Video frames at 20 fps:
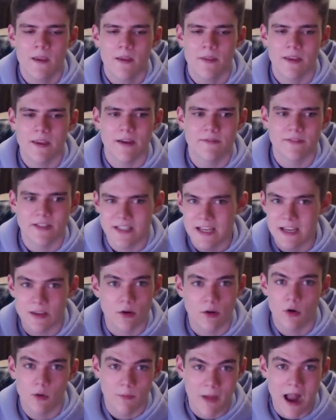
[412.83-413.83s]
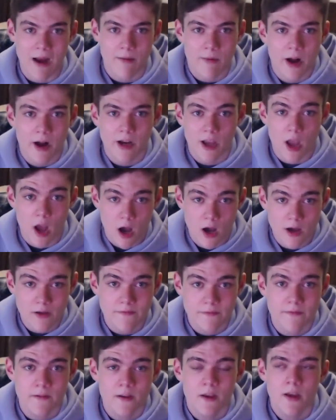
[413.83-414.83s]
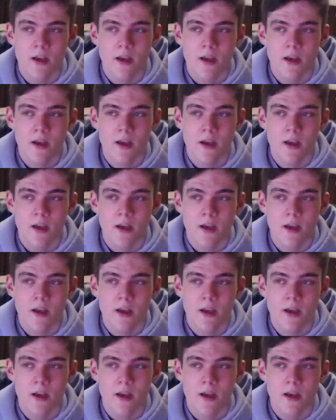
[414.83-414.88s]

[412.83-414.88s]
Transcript: they have to take the whole back pocket off